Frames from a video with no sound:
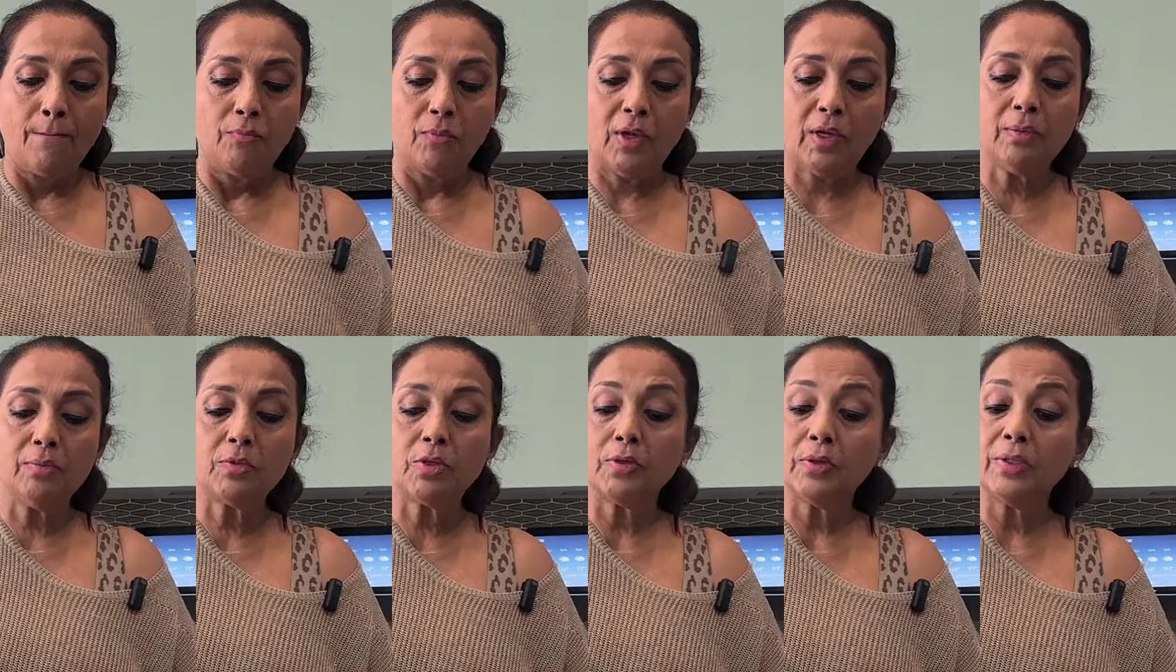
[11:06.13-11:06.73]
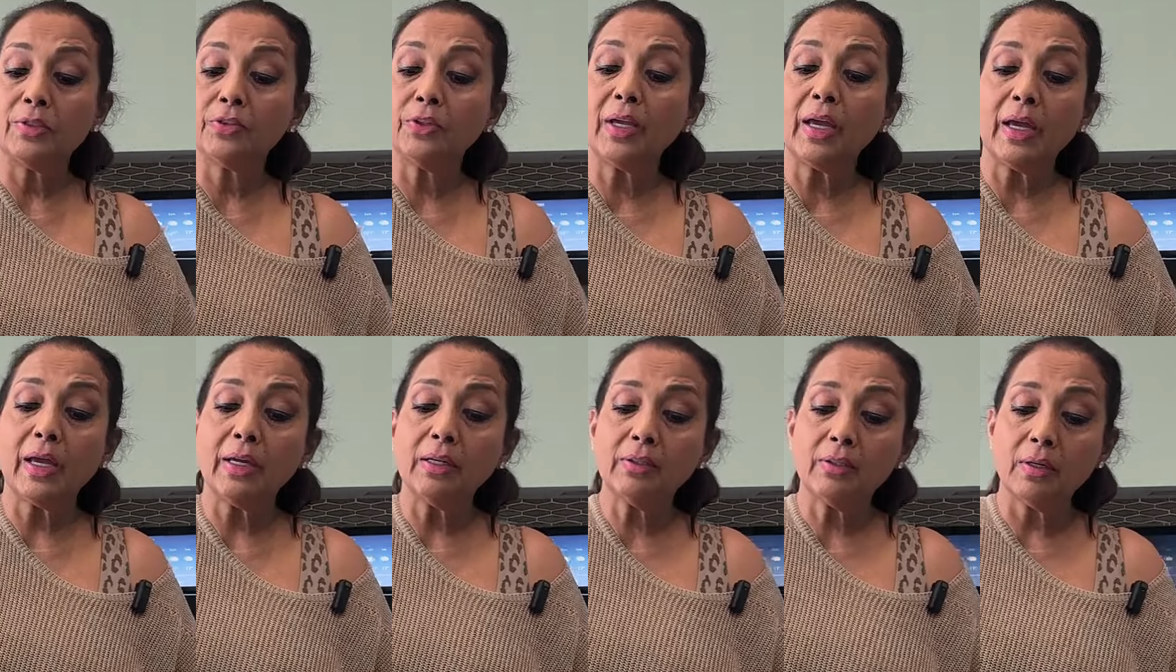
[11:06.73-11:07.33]
I'm going to
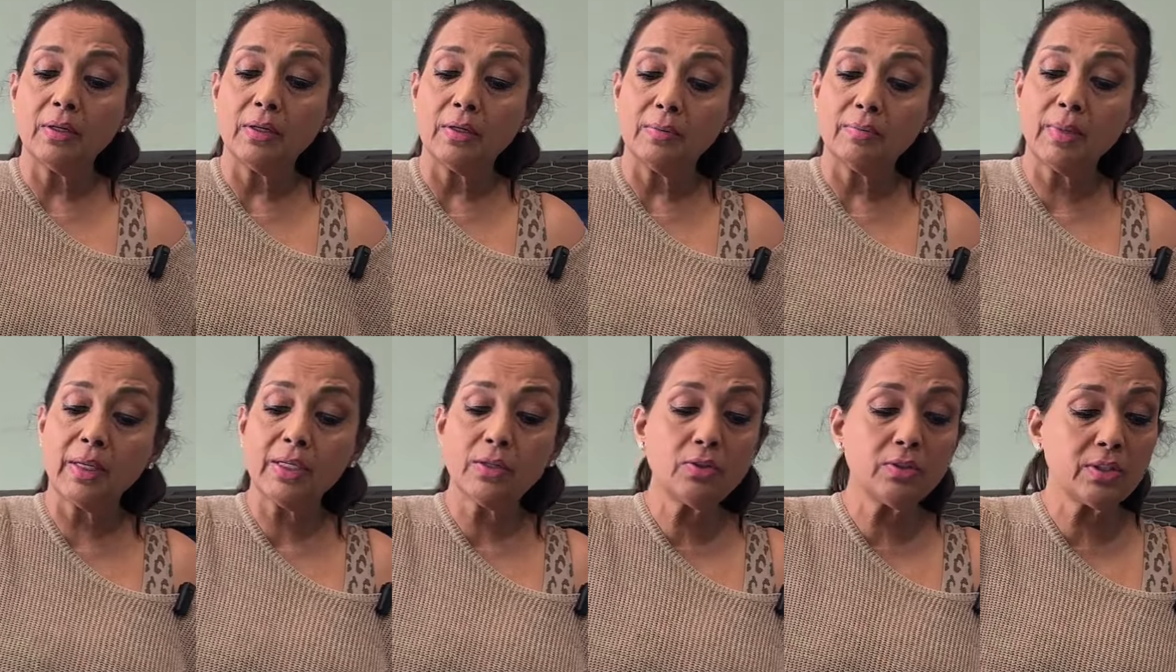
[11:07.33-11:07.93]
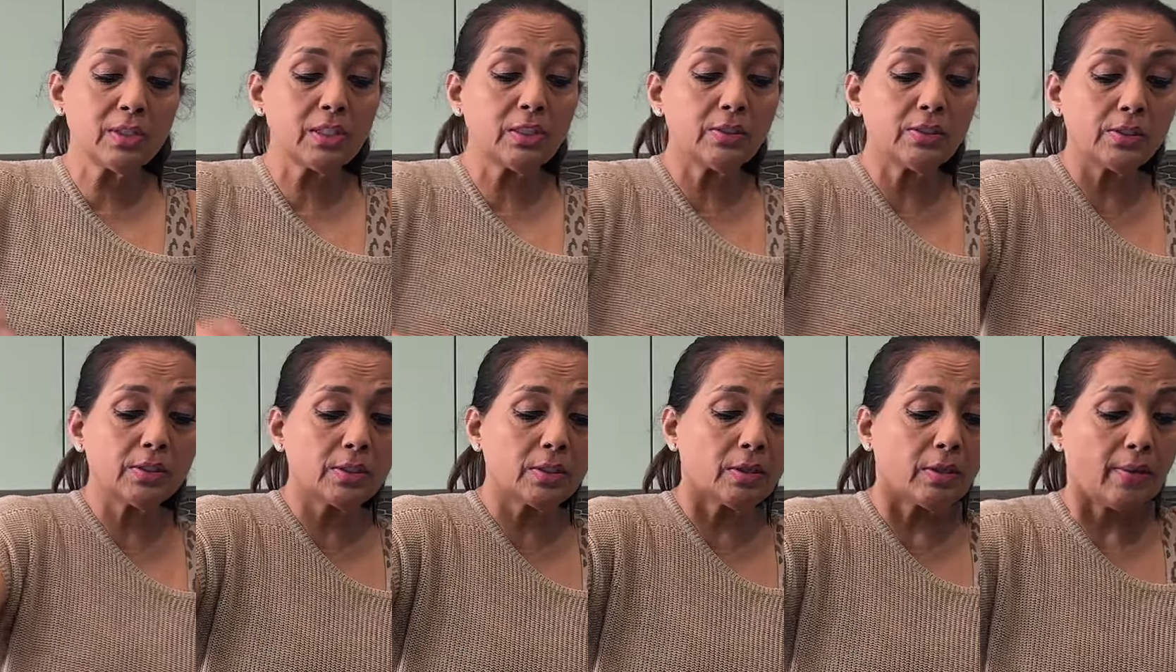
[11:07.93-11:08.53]
add my goodies.
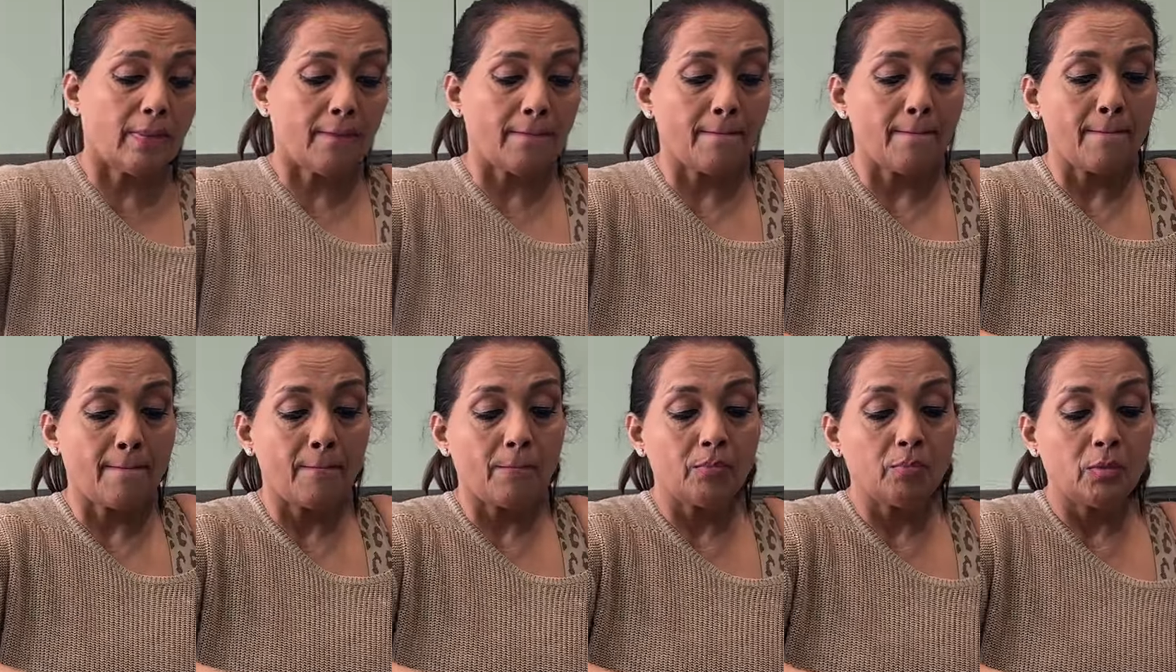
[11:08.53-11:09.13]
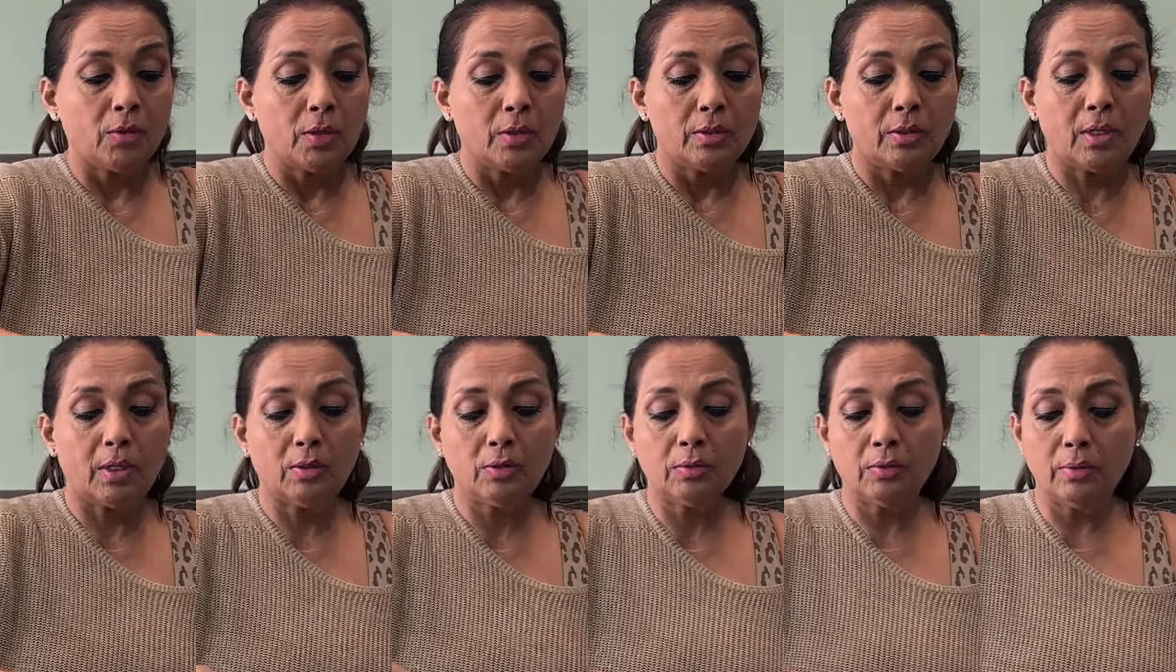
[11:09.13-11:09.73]

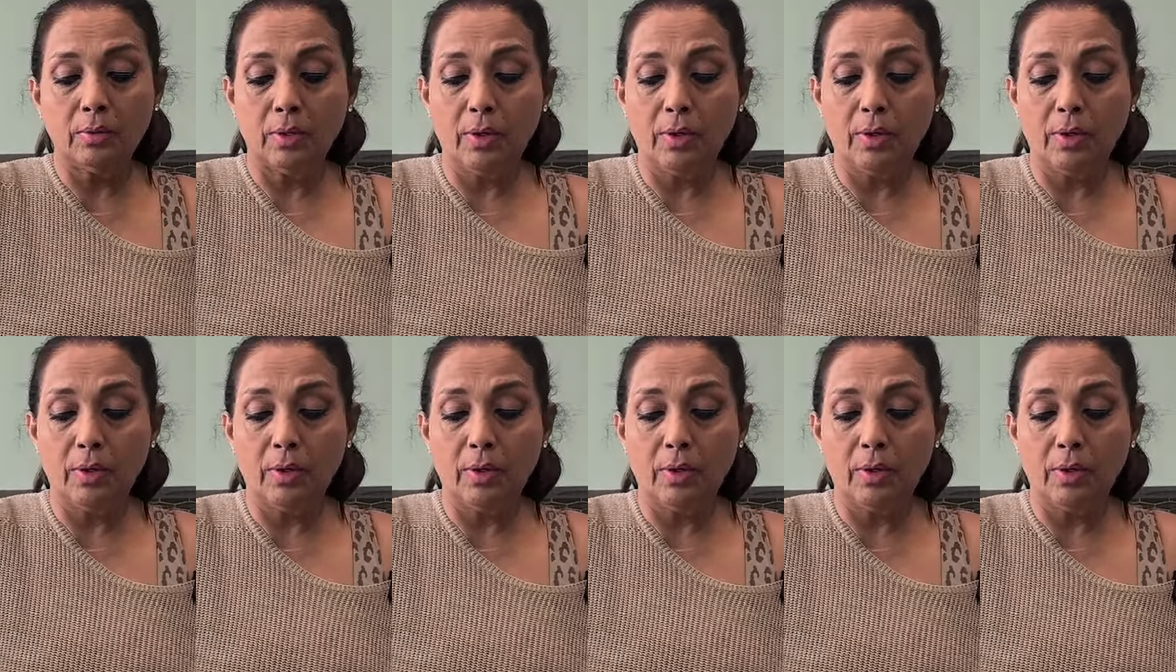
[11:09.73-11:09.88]
Now,